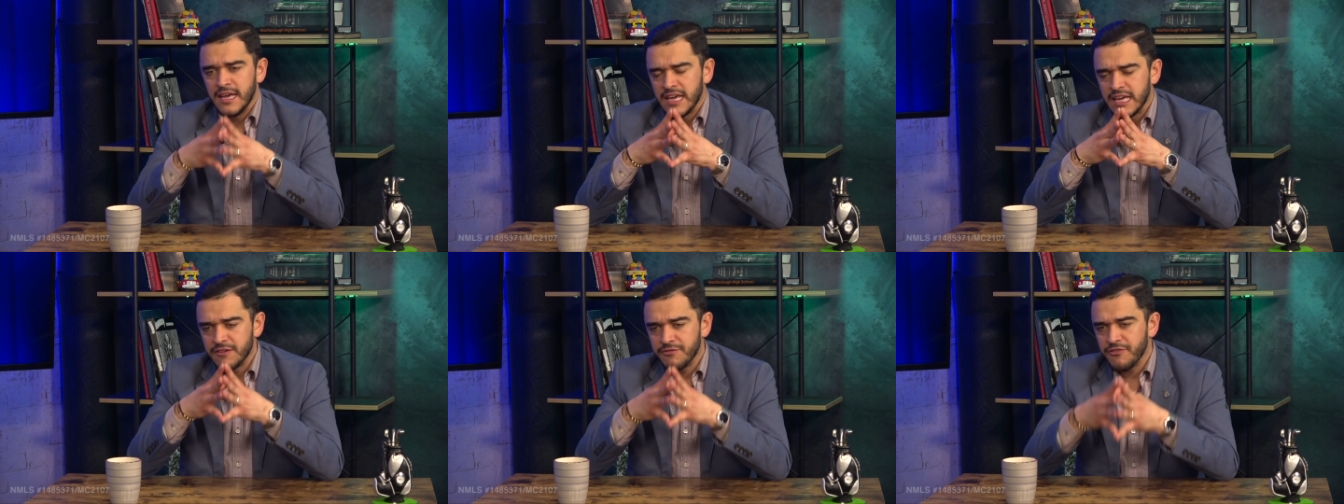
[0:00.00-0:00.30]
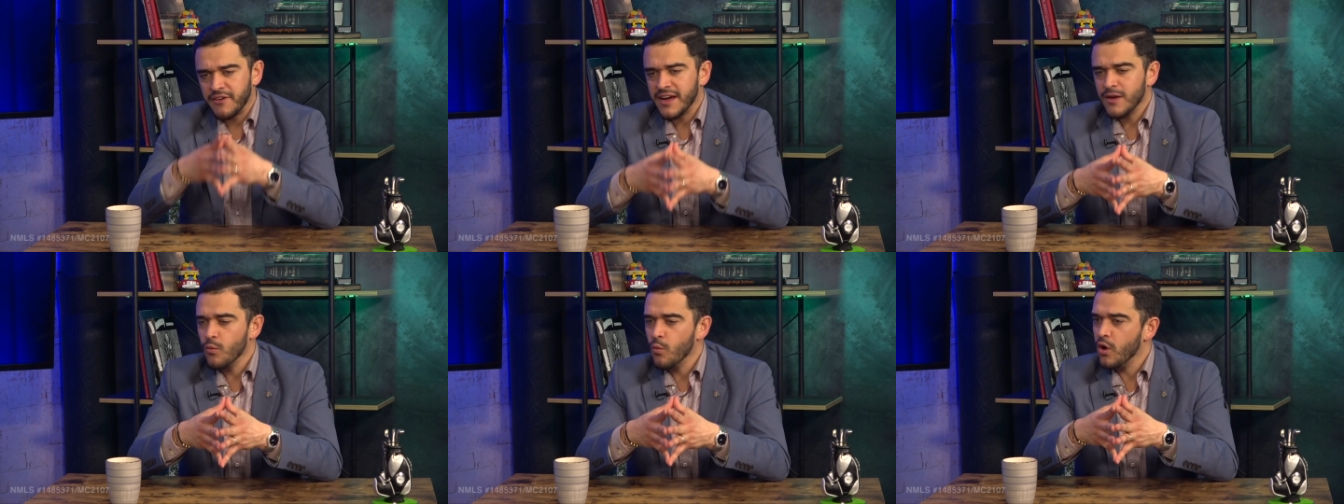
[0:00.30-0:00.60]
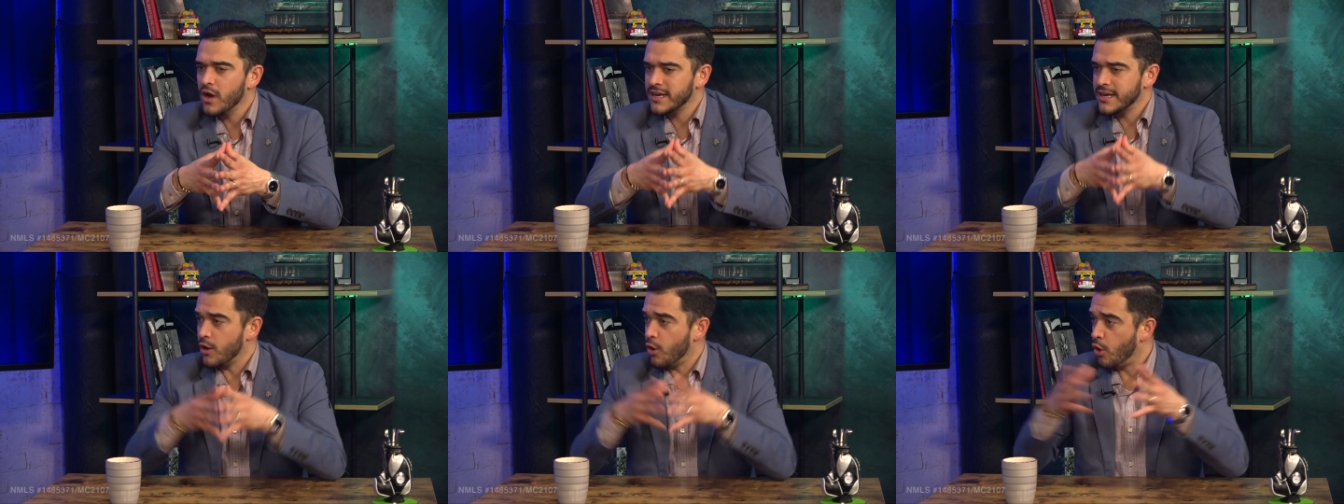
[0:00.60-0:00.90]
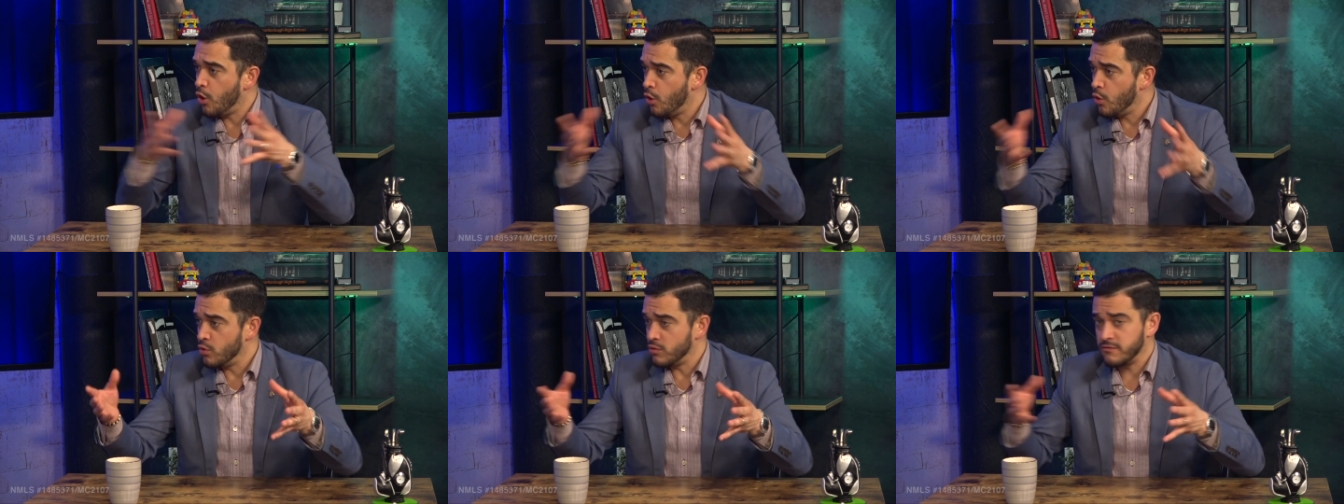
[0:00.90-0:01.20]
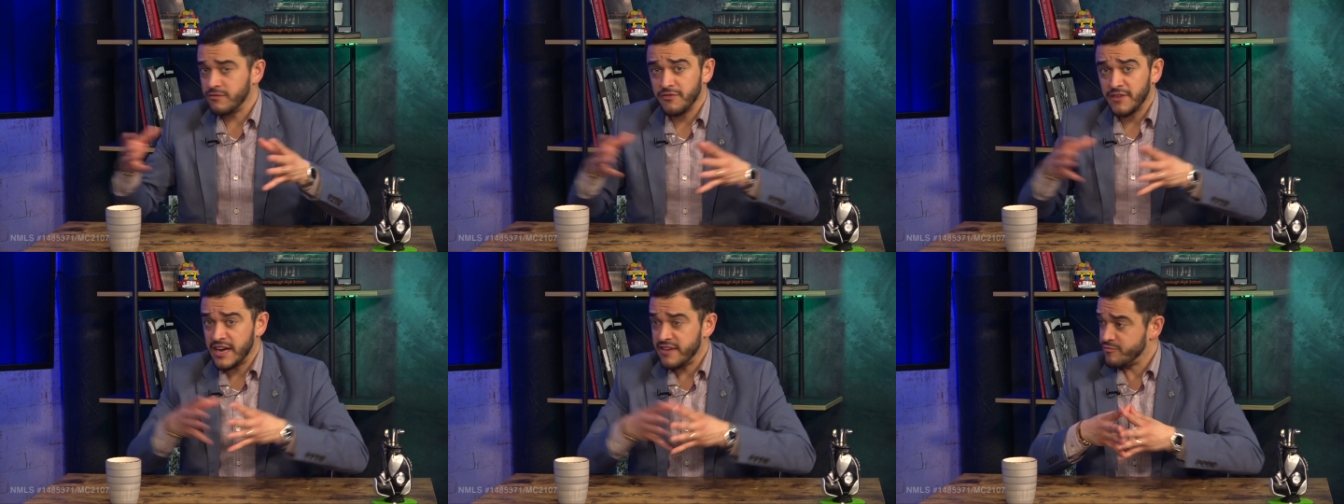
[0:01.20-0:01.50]
if I want to
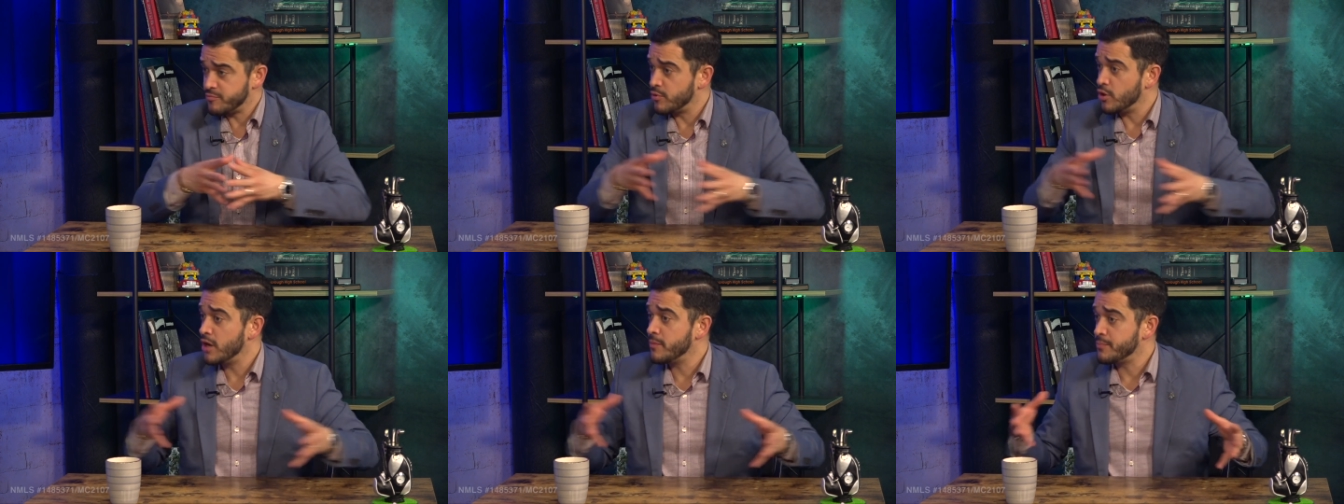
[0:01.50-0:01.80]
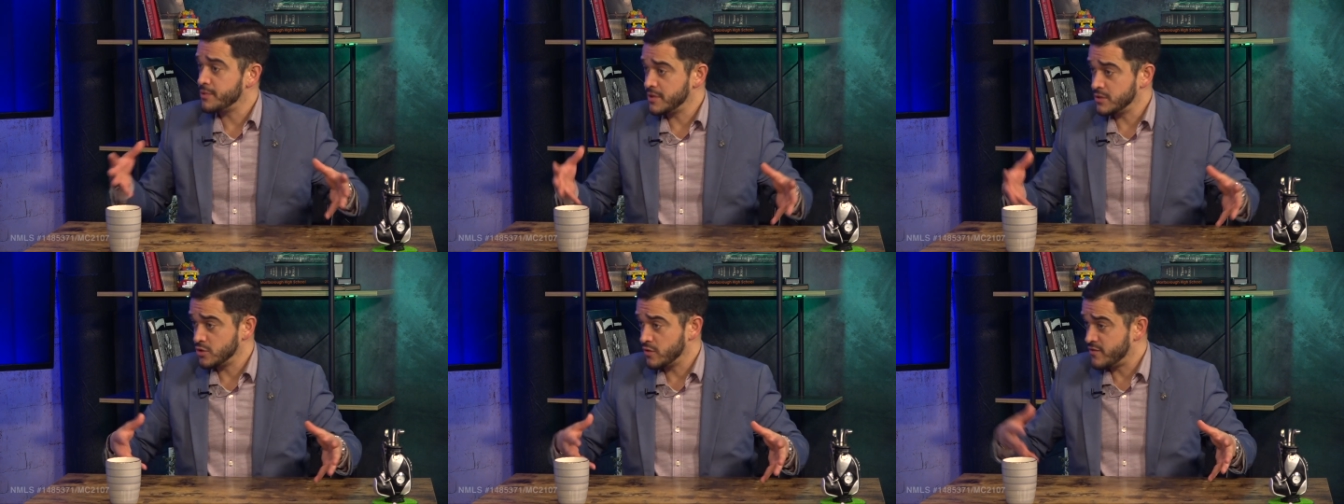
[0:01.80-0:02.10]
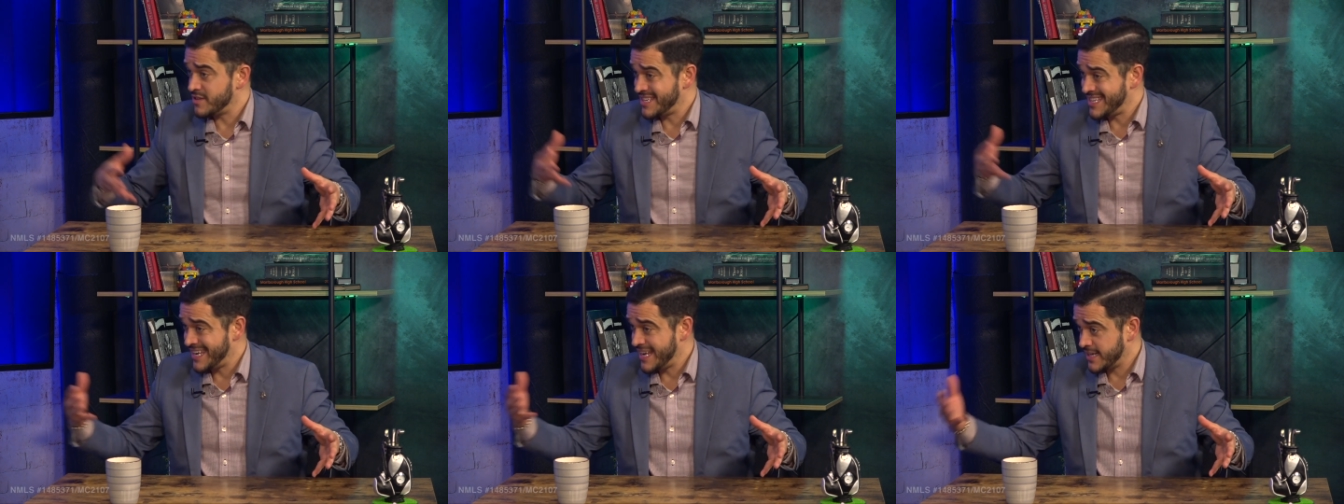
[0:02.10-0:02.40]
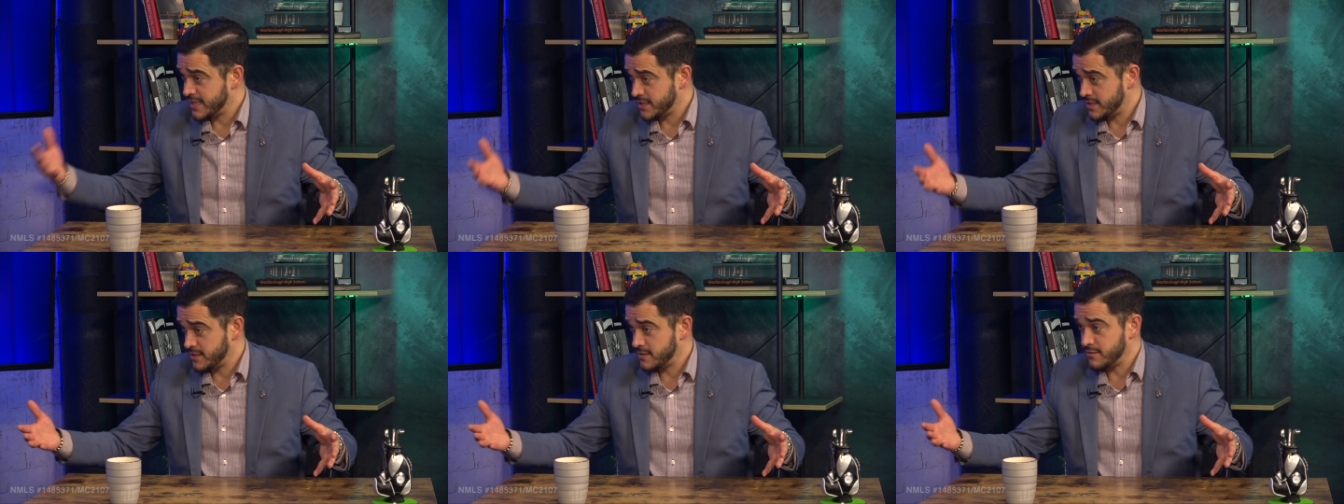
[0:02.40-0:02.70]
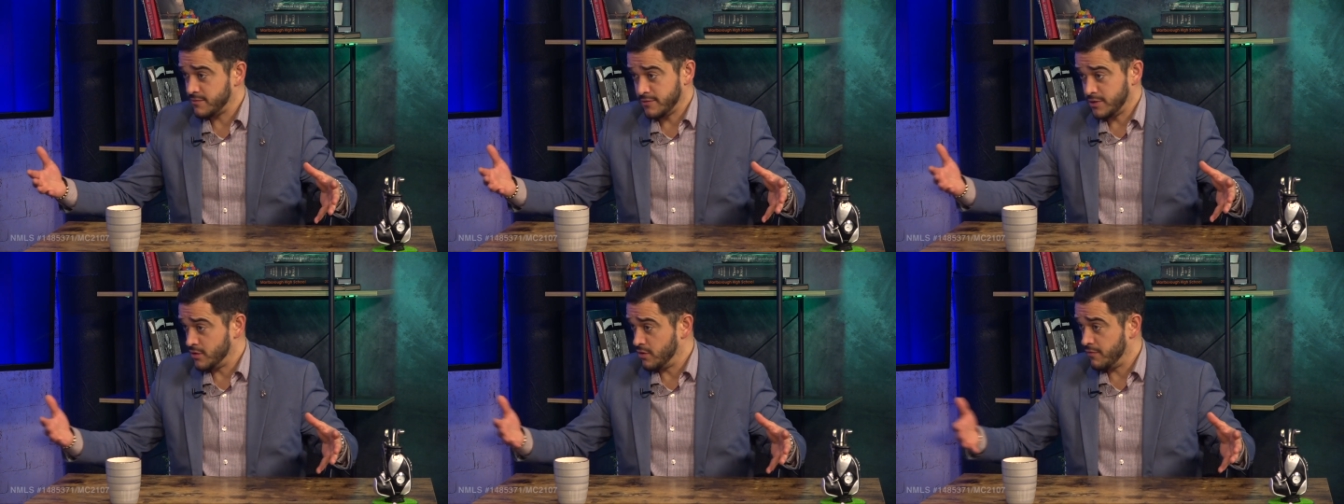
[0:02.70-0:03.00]
own 5 properties over the
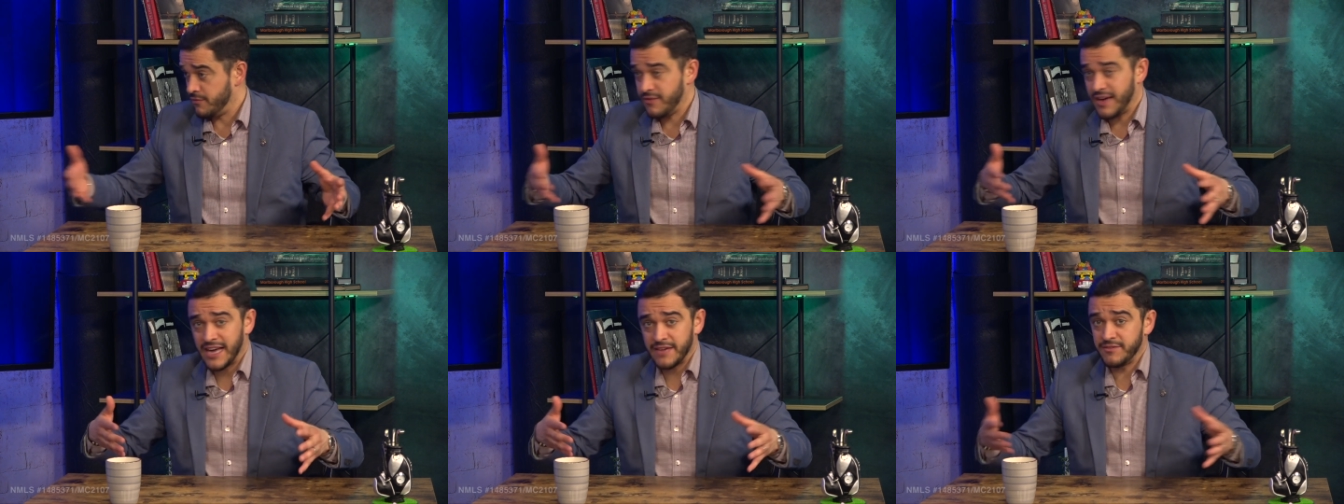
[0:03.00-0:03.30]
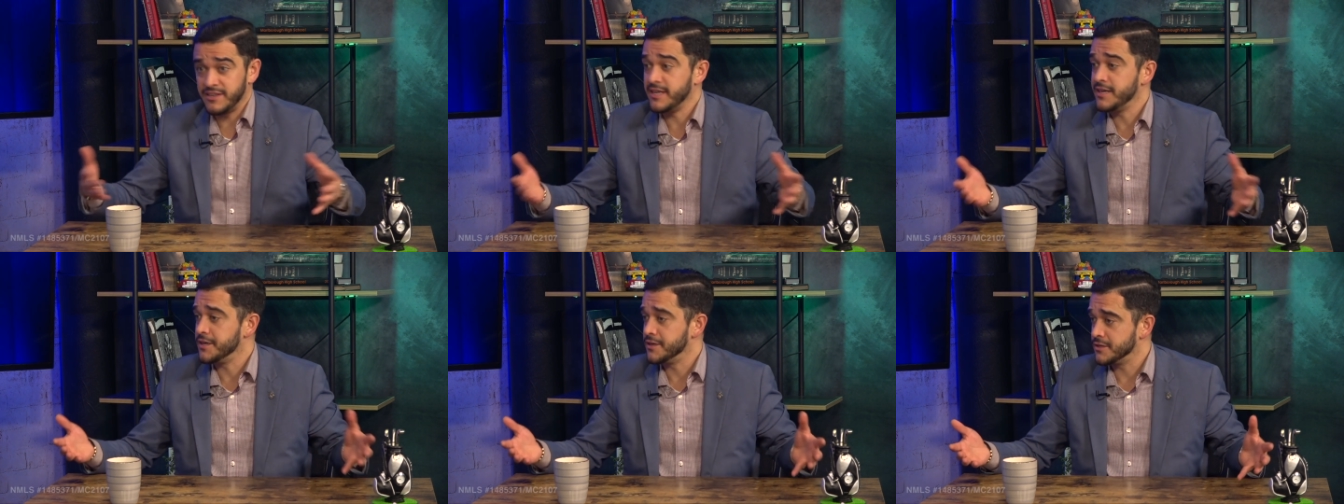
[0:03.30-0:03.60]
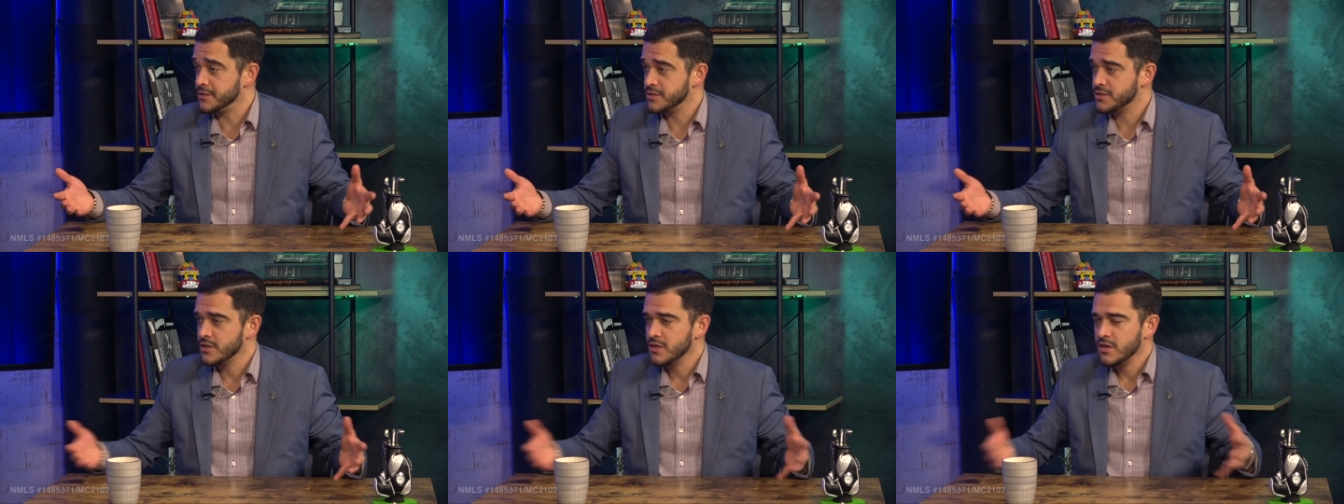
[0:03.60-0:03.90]
next 5 years,